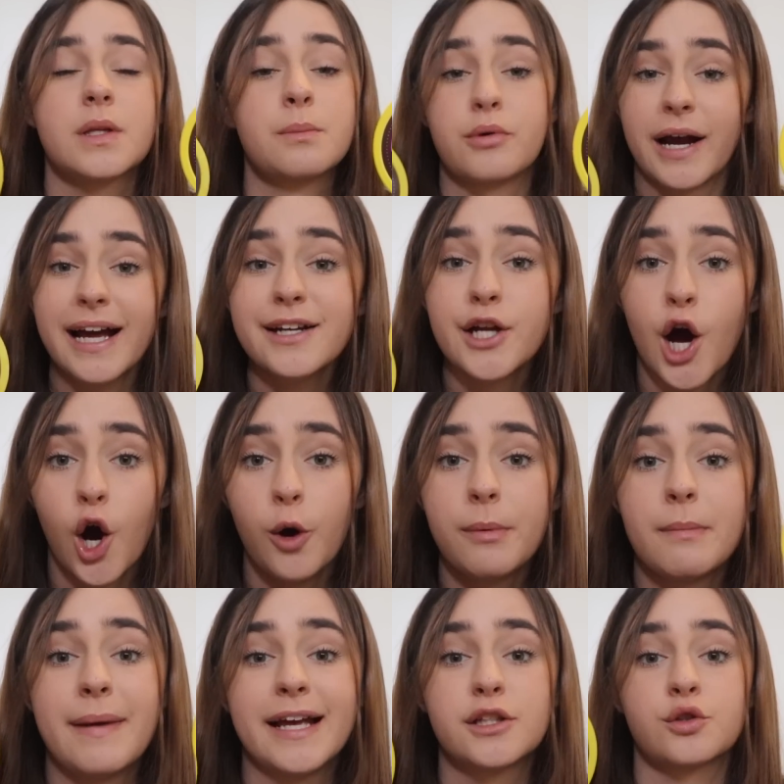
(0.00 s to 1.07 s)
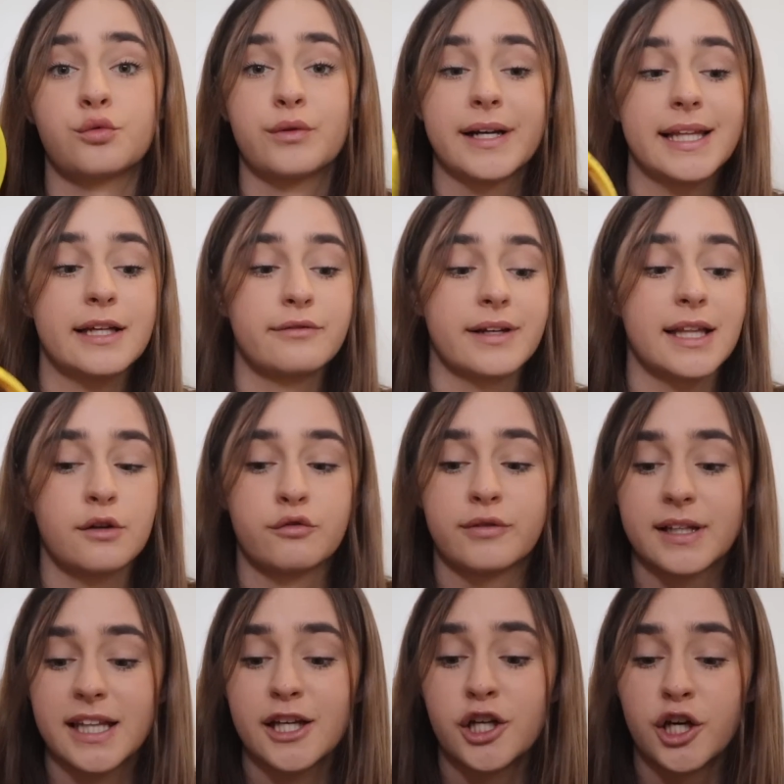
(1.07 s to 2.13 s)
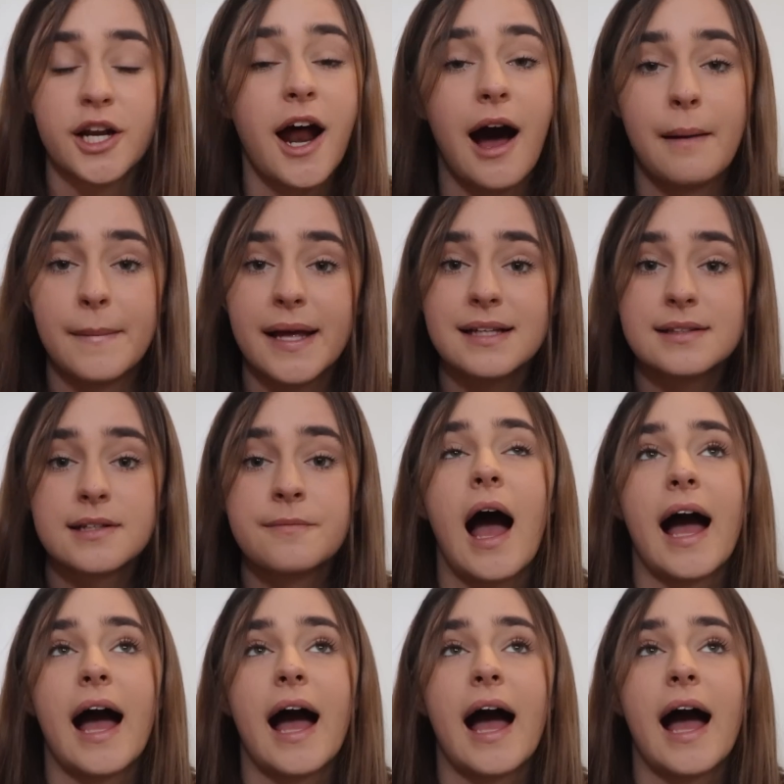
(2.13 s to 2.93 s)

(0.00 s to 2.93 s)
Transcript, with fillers: The brand Hope makes really, really, really good hummus.